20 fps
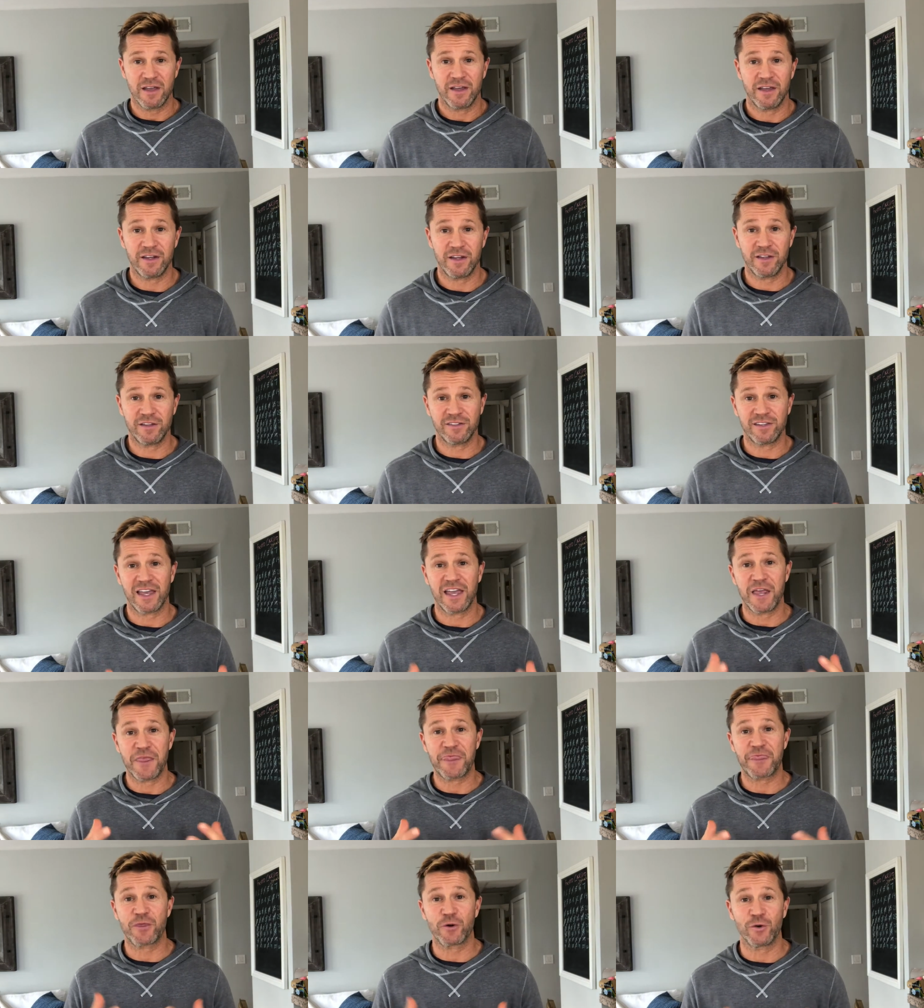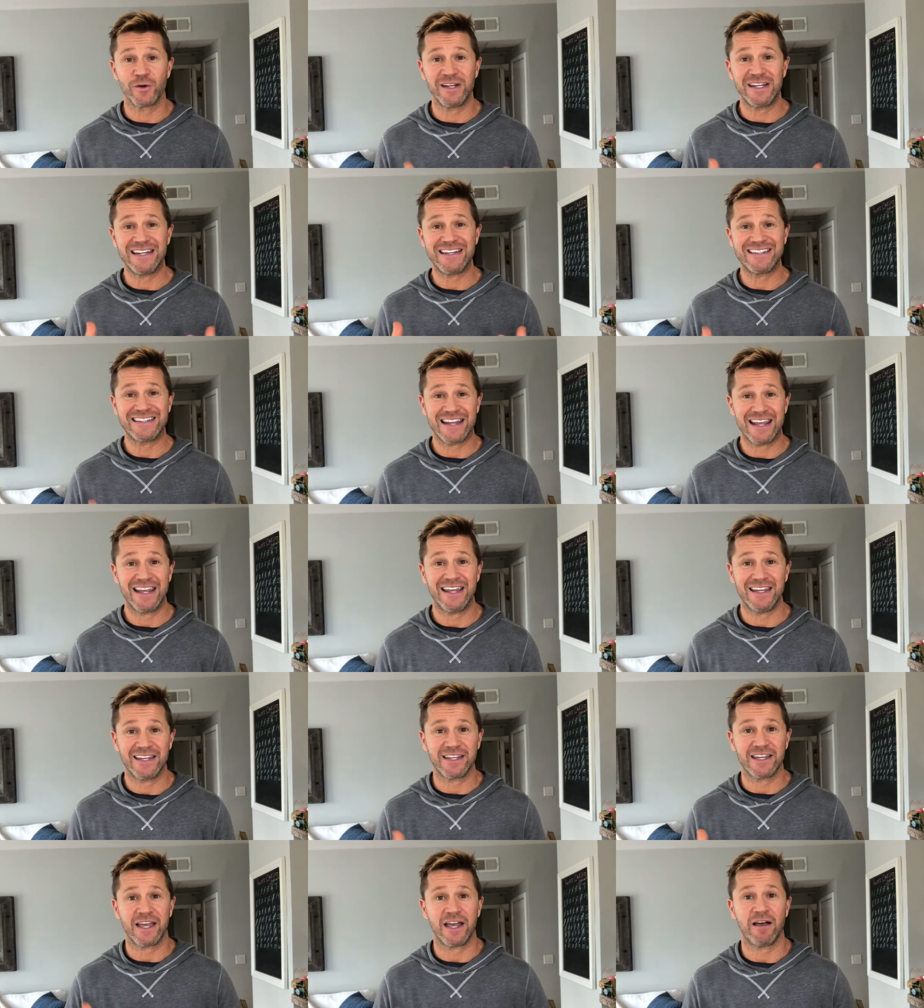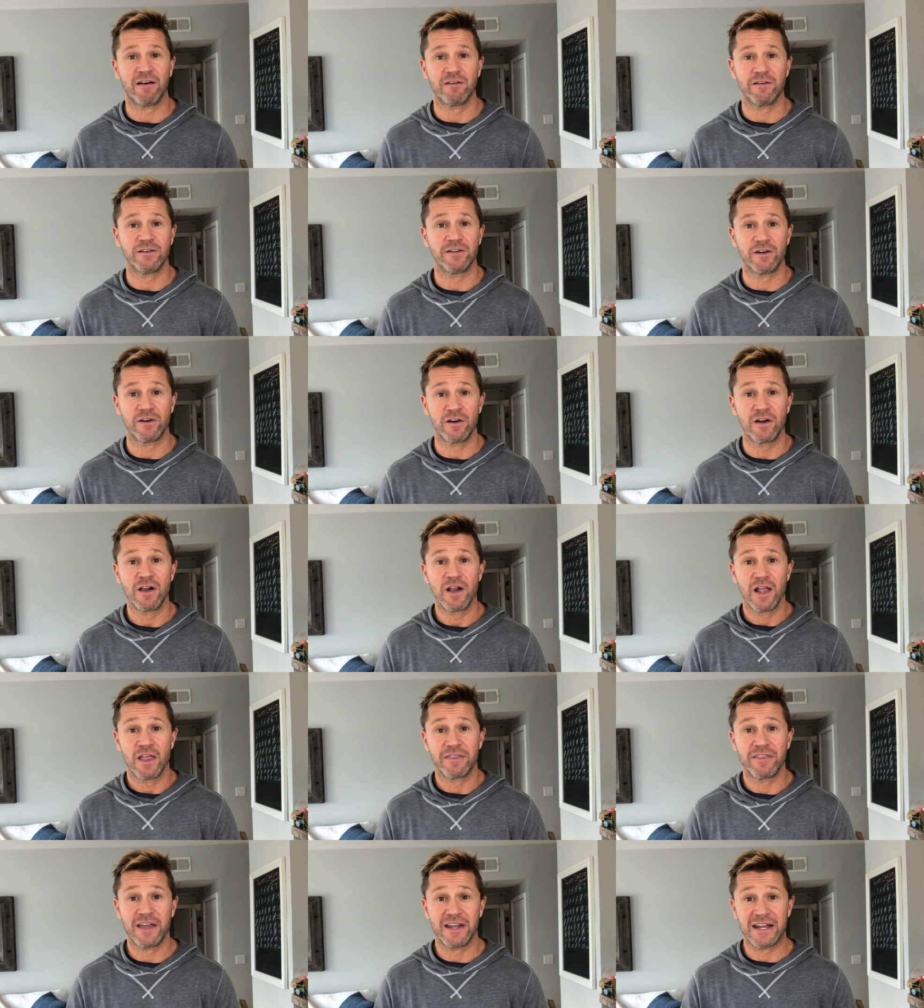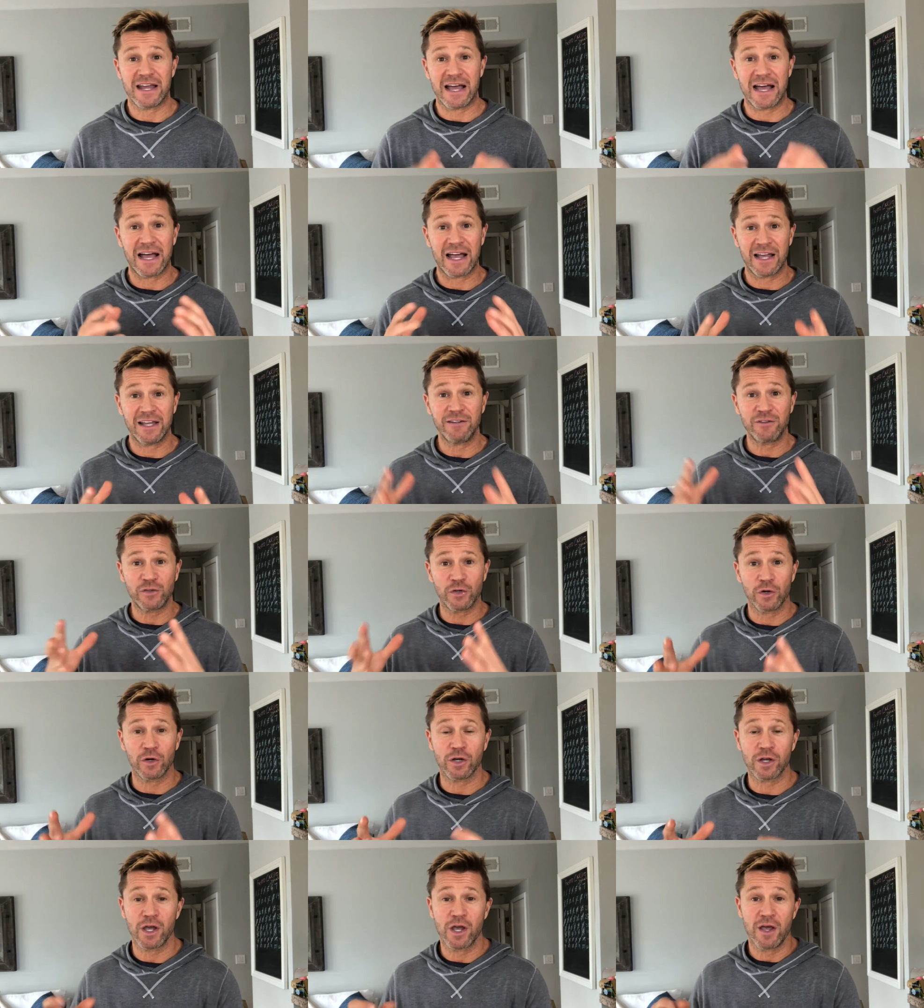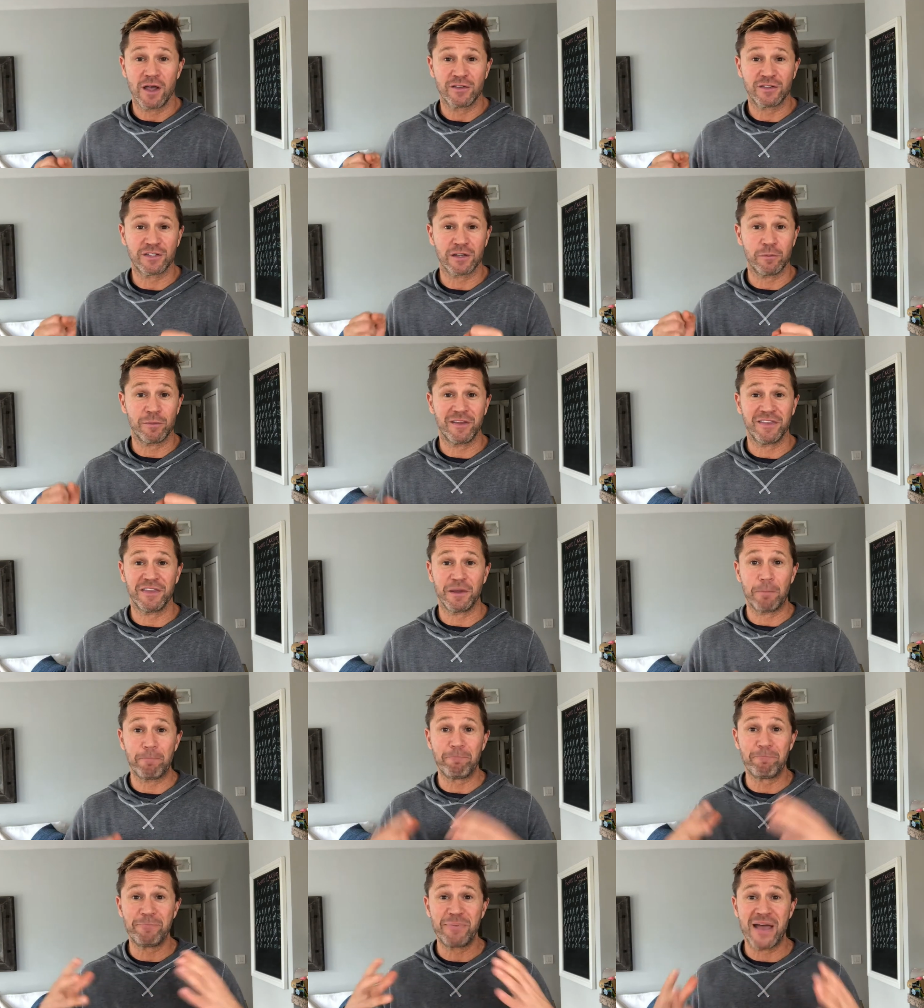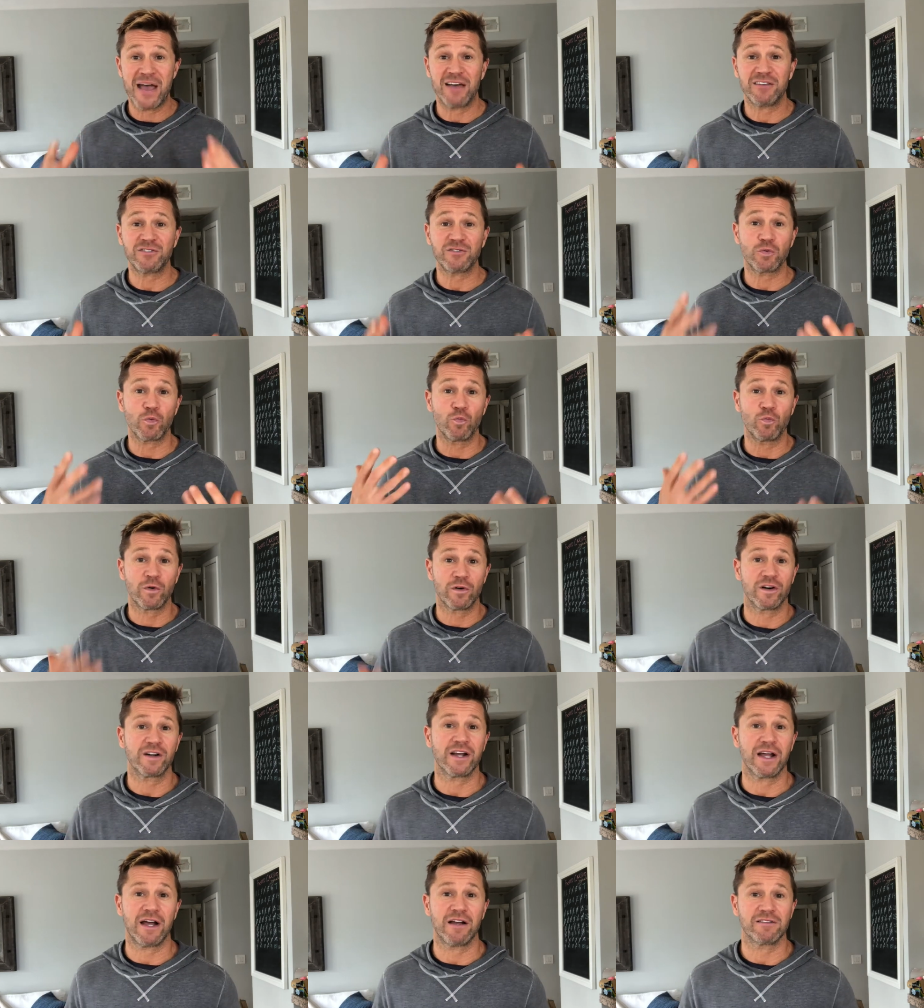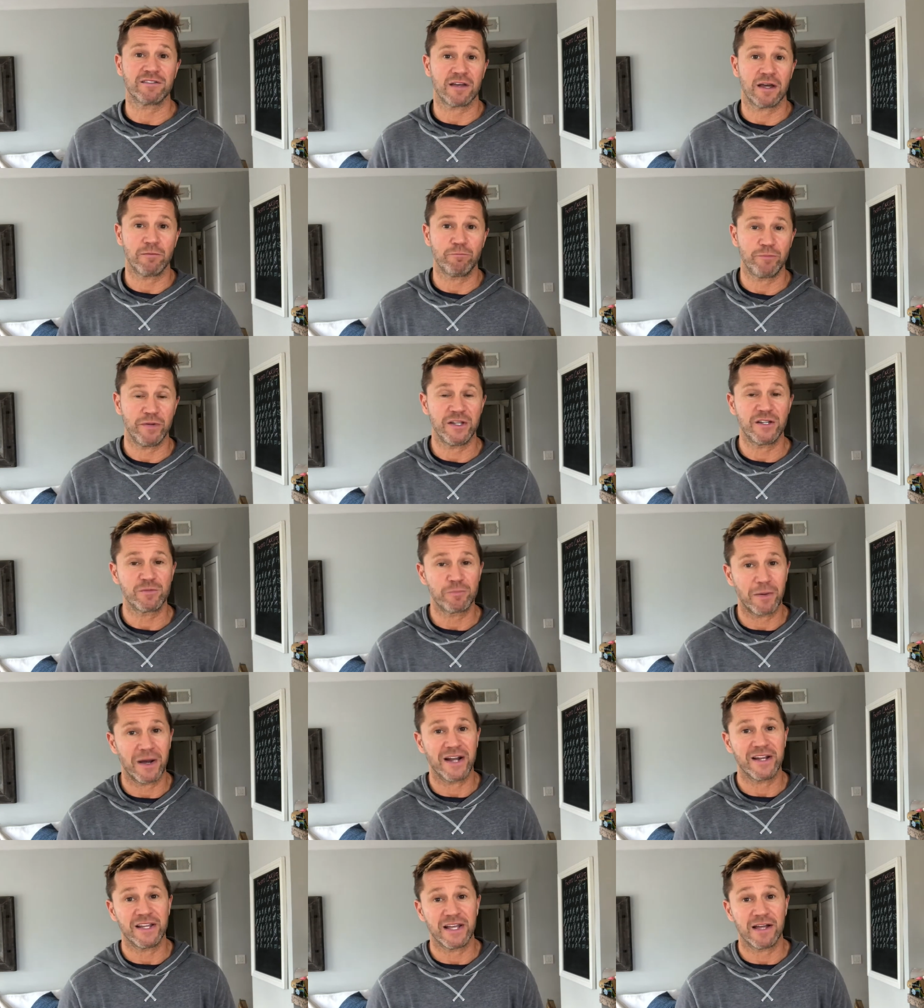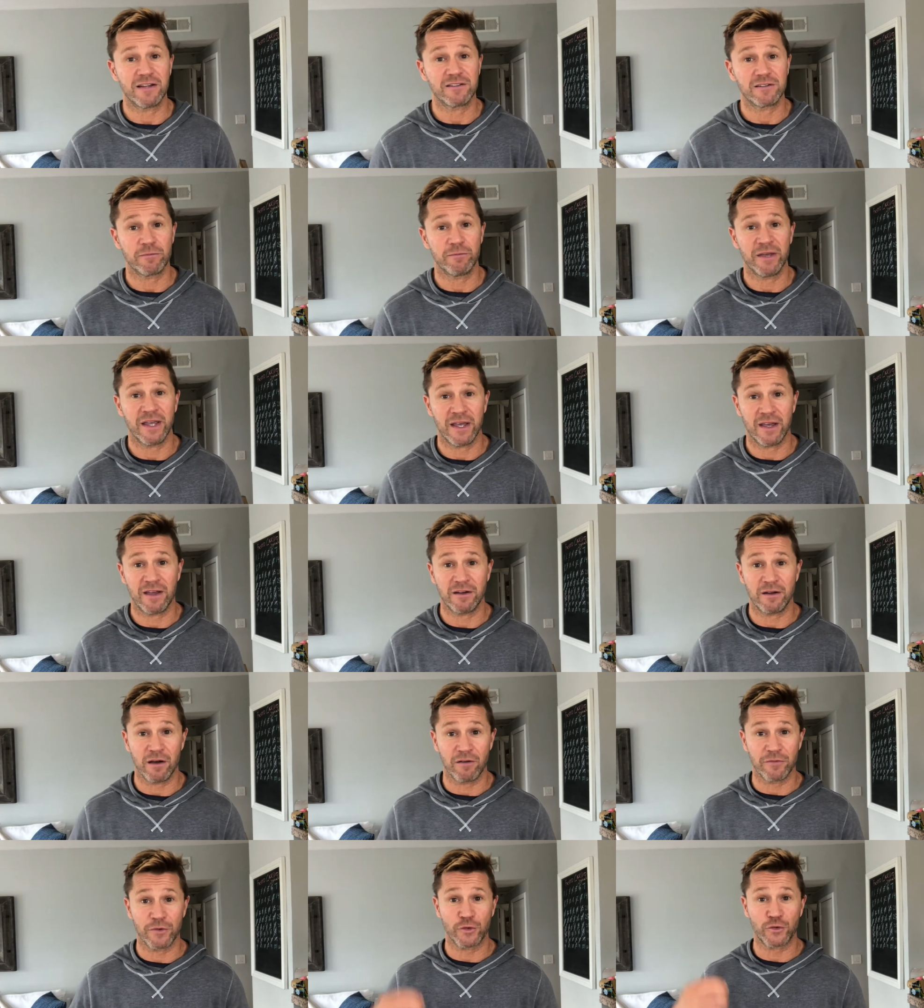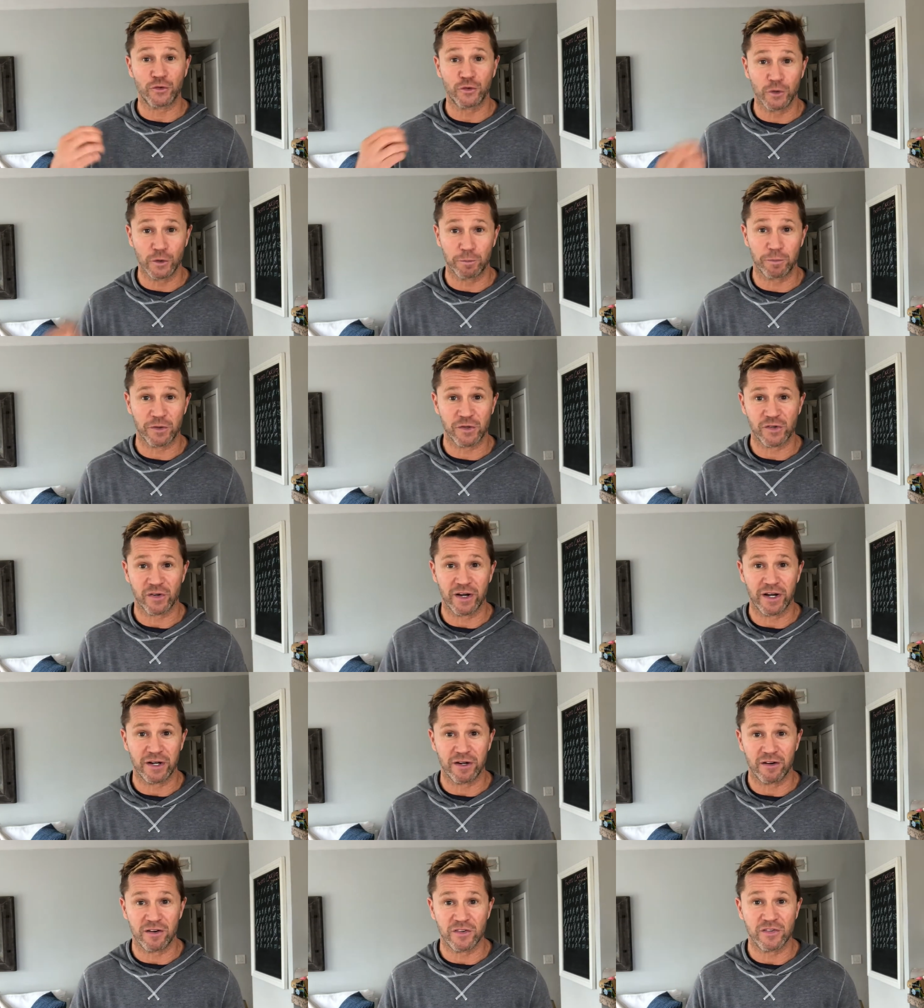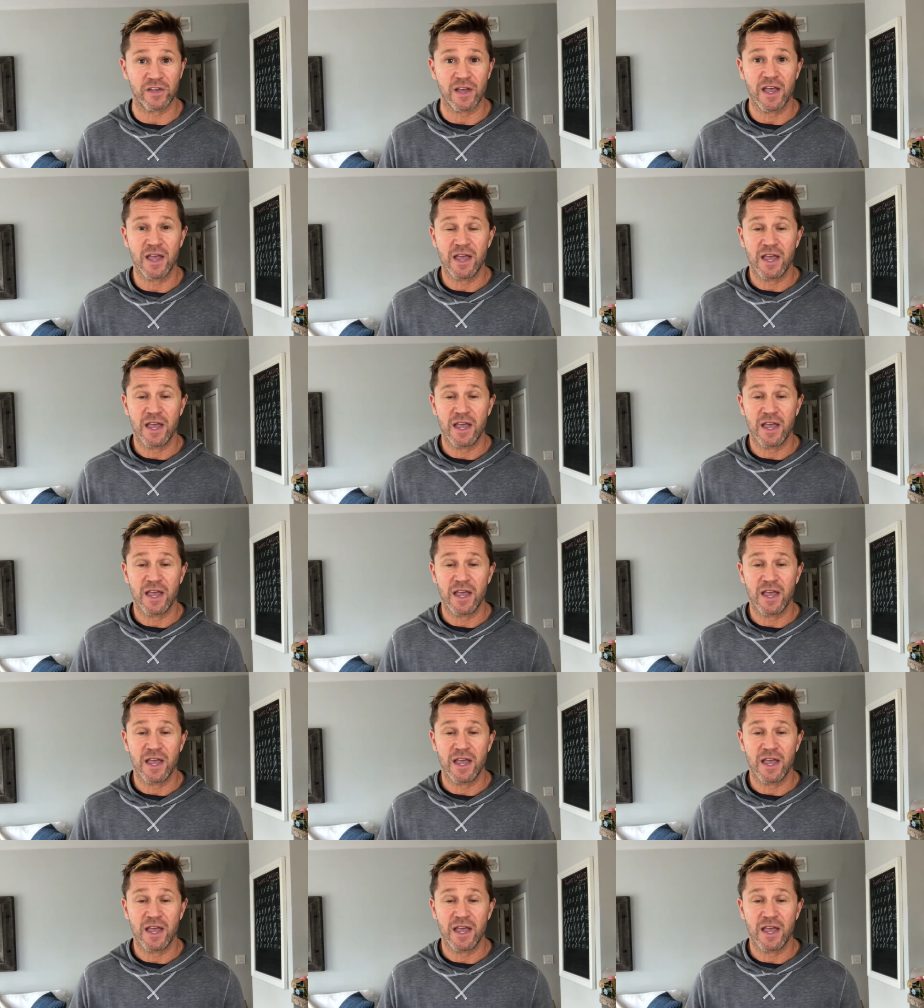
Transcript: It is a thirty day calendar that I took some of the best workouts on Beachbody On Demand of the super trainers,